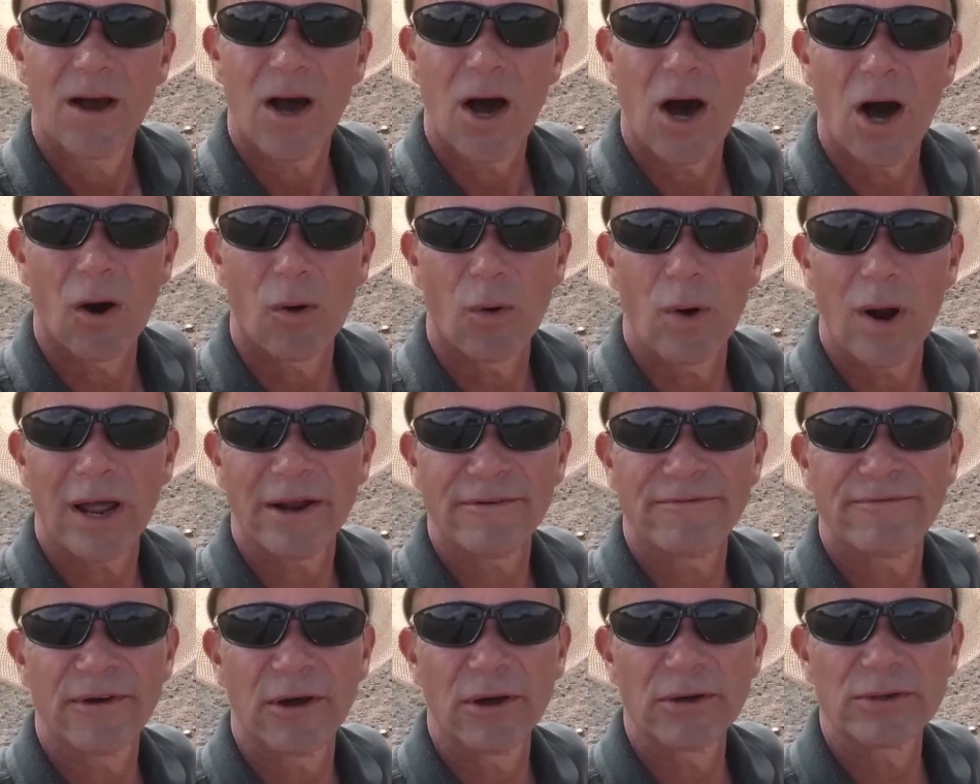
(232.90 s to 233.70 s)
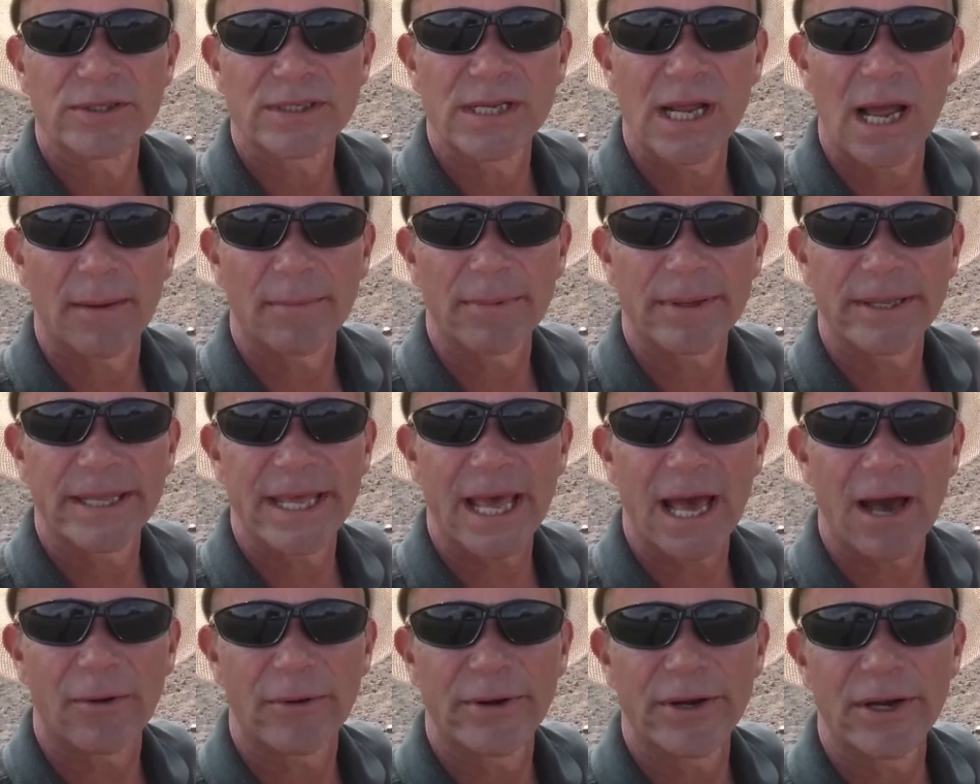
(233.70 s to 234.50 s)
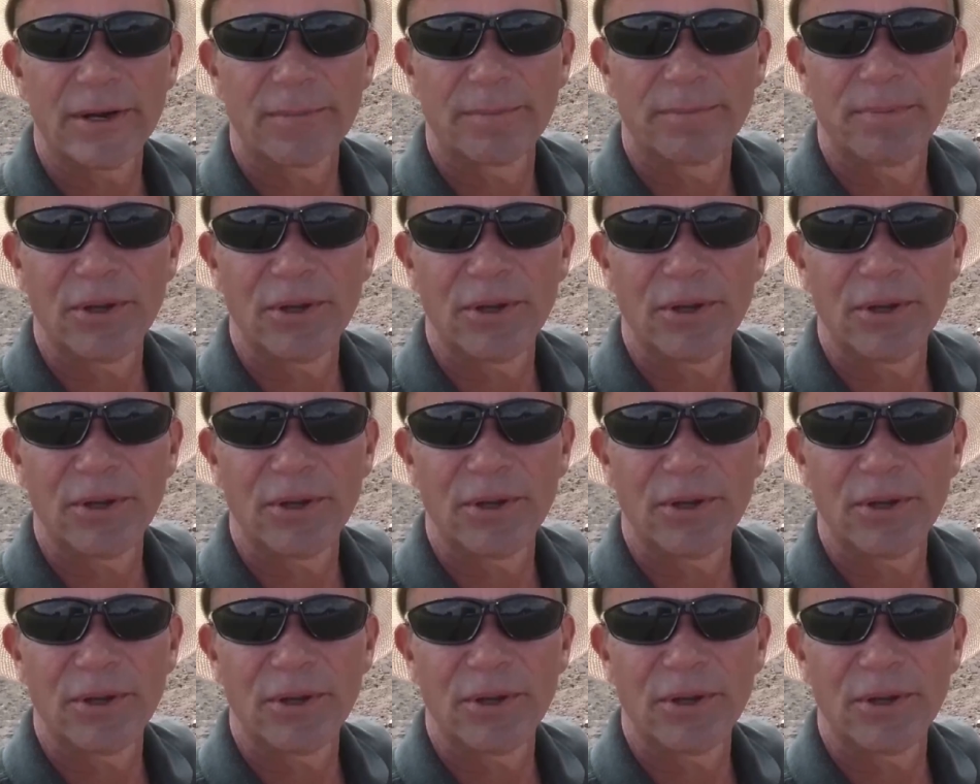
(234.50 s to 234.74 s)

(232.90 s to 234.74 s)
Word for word: All right, folks, Tommy Cowett here.